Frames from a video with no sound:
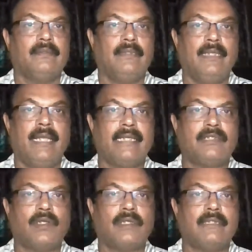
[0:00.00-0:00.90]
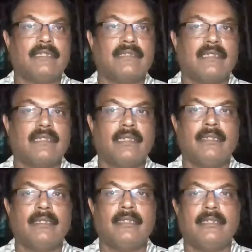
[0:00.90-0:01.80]
like charges,
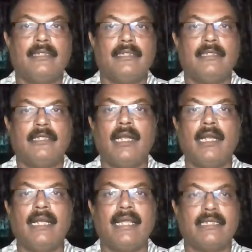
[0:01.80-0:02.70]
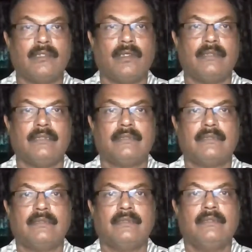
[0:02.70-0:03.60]
unlike
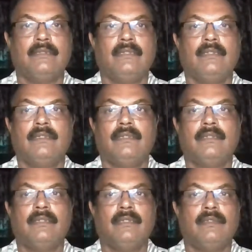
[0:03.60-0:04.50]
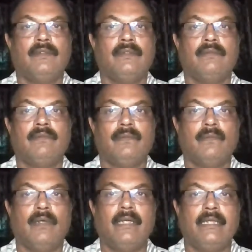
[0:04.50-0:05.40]
charges.
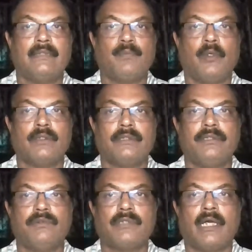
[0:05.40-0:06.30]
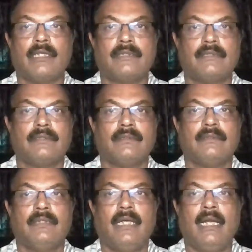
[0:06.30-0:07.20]
One is positive charge,
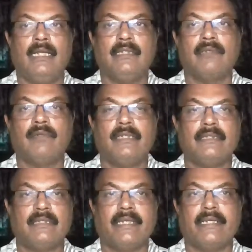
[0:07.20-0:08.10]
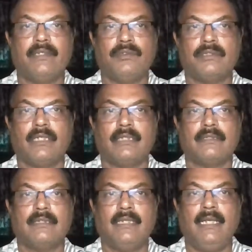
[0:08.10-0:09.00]
another one is negative
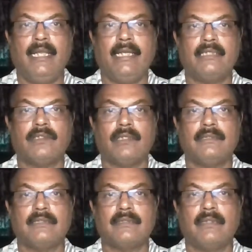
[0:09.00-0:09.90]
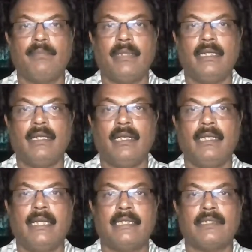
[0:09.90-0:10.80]
charge. Like charges repel,
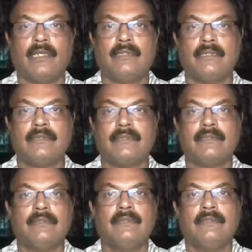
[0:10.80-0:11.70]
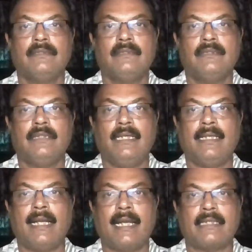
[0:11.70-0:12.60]
unlike charges
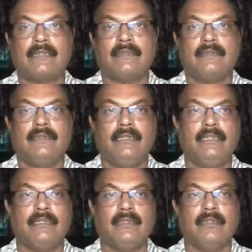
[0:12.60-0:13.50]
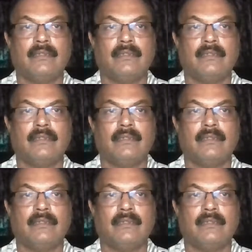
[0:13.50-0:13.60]
attract each other.